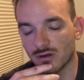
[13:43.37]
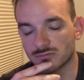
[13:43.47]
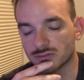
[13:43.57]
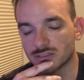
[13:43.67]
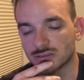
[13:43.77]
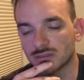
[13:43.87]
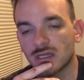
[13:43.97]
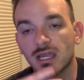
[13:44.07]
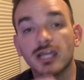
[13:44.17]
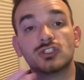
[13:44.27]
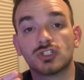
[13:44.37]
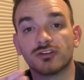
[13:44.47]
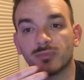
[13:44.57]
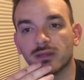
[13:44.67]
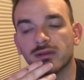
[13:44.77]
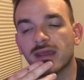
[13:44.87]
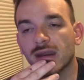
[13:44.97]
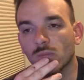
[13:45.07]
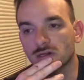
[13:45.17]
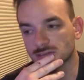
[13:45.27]
conversation, it should have been, and
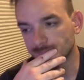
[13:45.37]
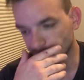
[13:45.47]
it wasn't.